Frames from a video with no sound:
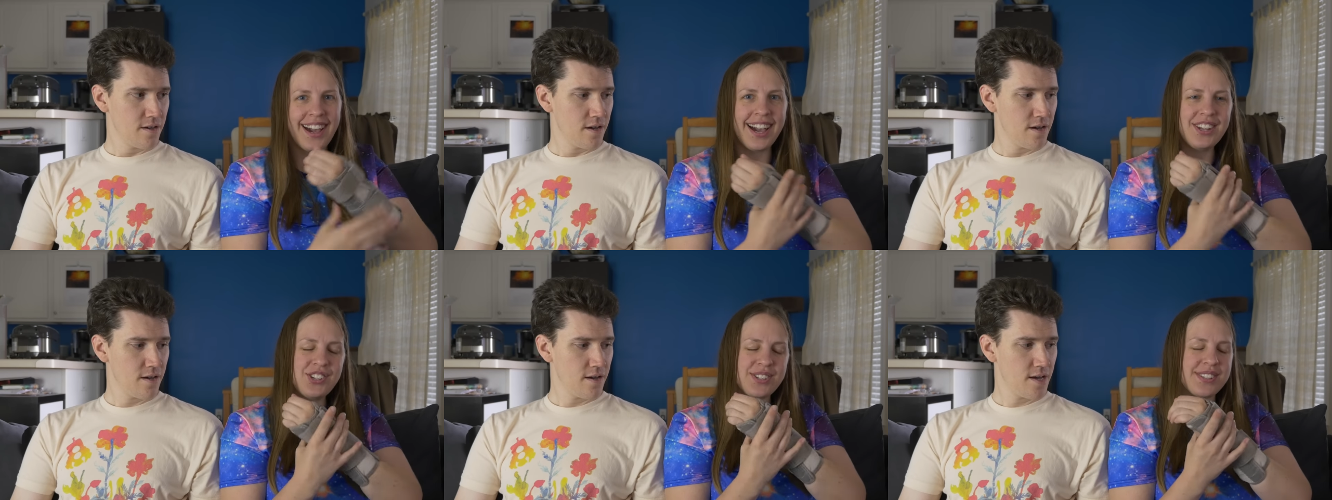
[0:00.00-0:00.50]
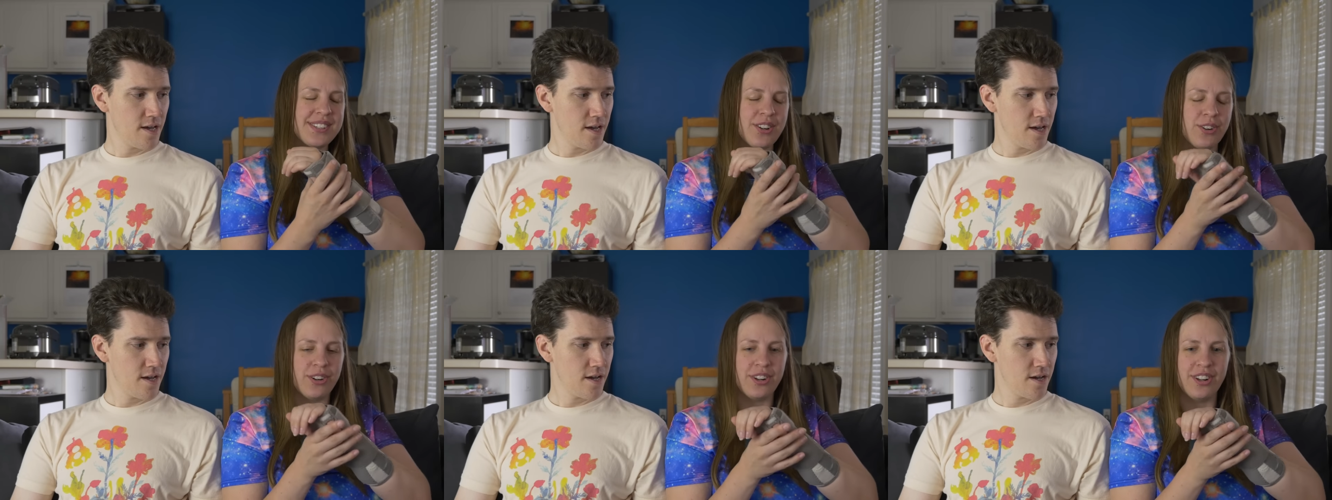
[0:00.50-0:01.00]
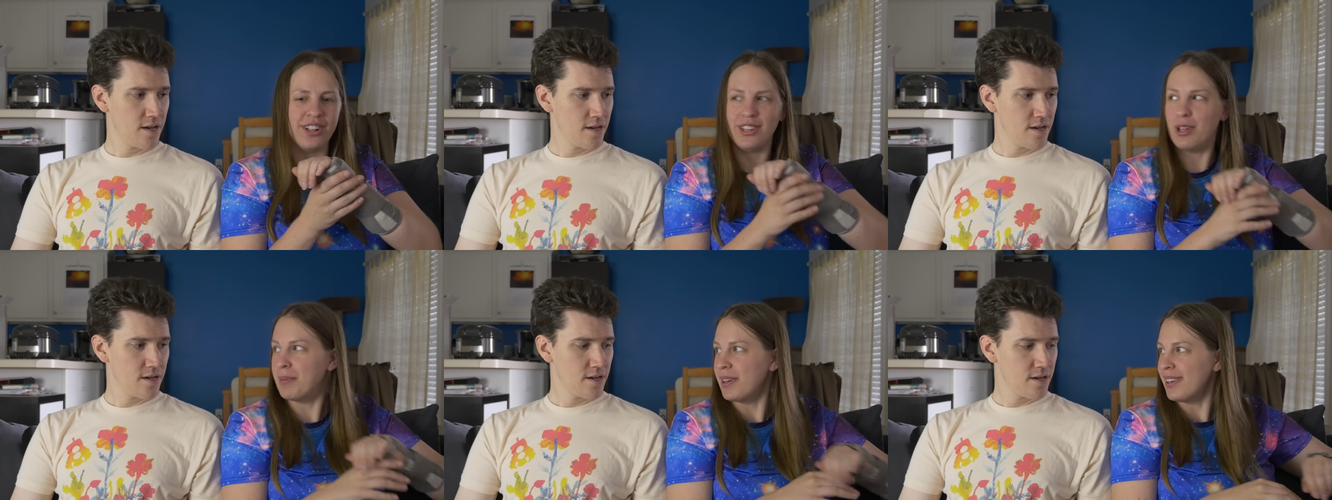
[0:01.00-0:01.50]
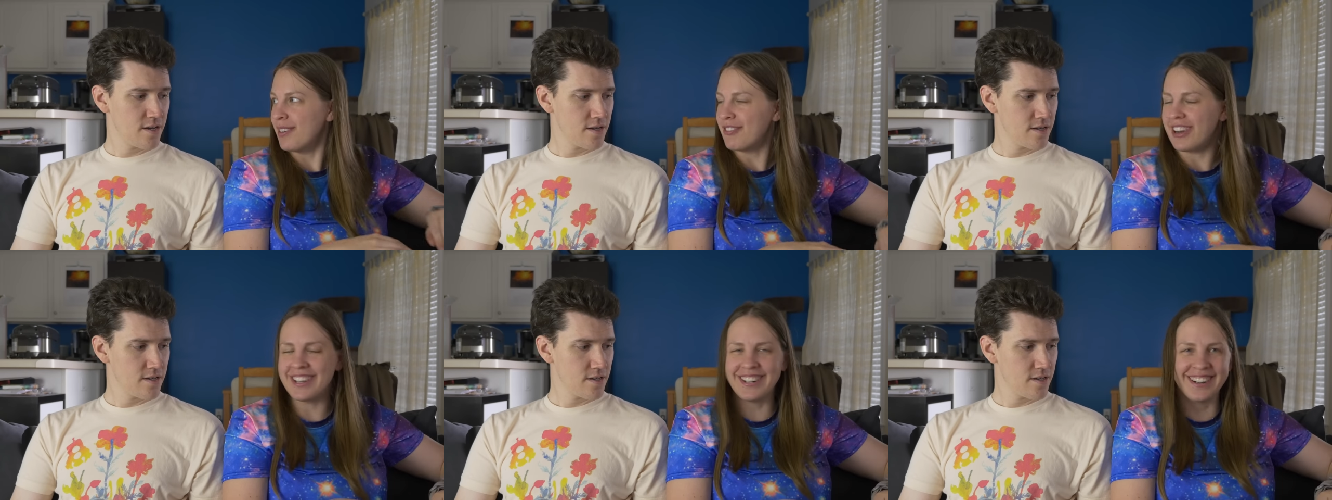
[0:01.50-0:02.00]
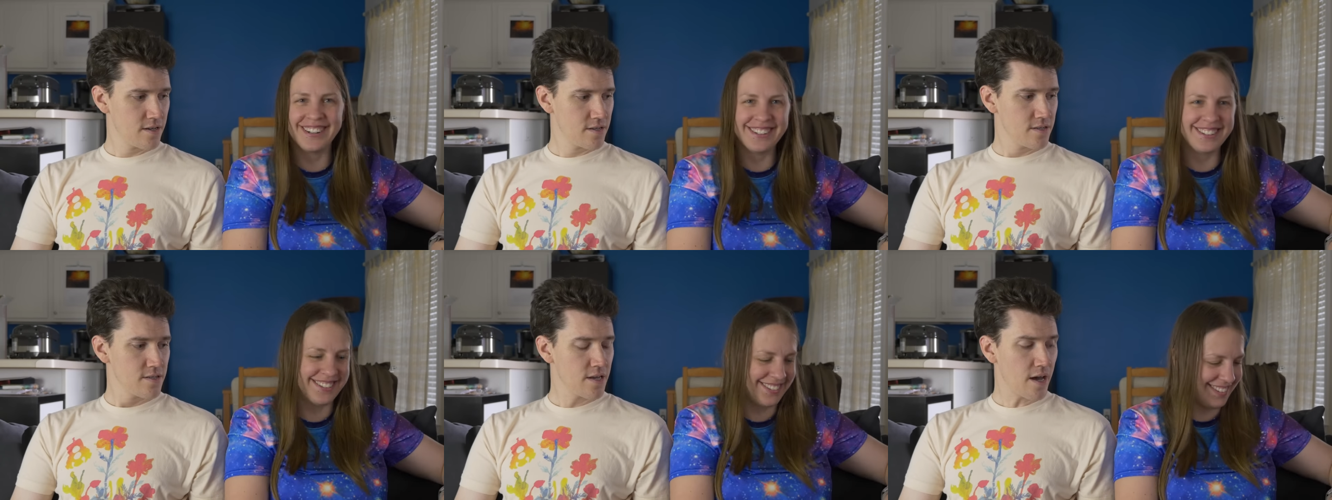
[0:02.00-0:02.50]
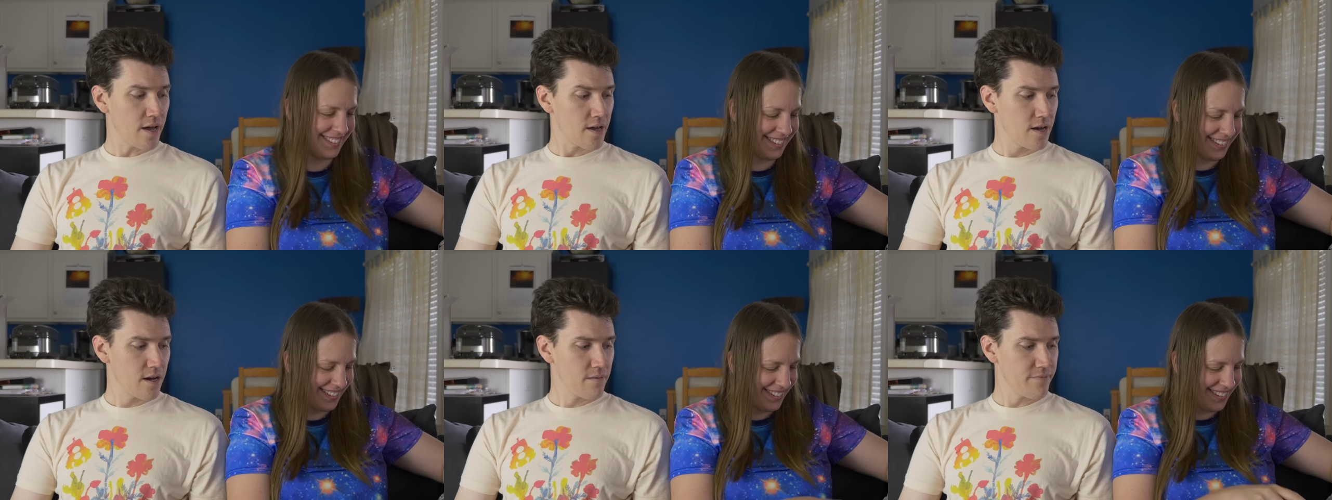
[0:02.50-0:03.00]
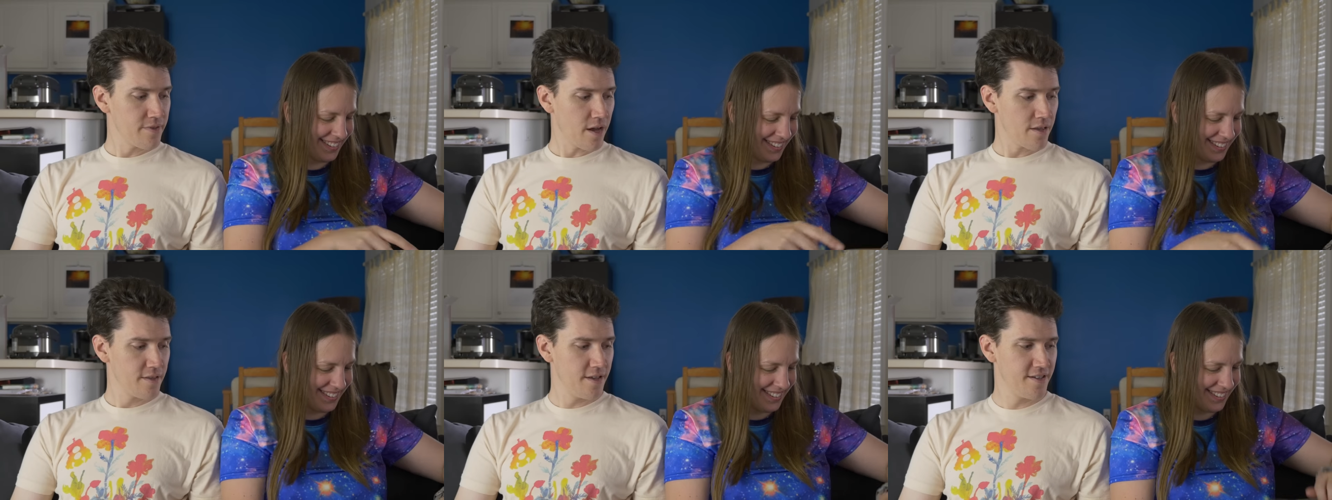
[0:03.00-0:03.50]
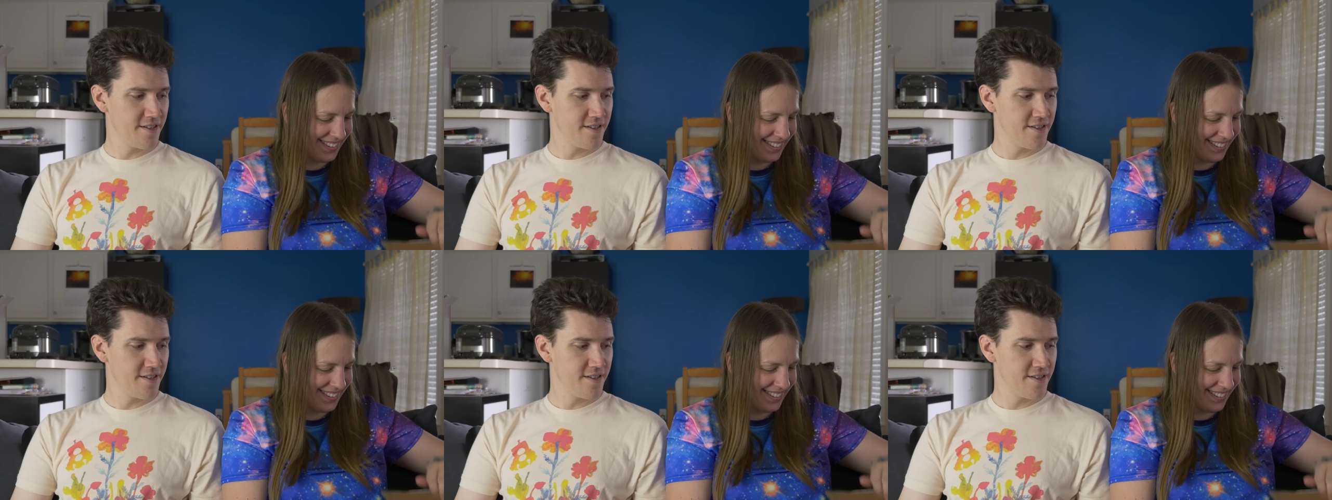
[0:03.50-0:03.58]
Speaker 1: I just heard it a little bit. I'm fine
Speaker 2: yeah, um, not,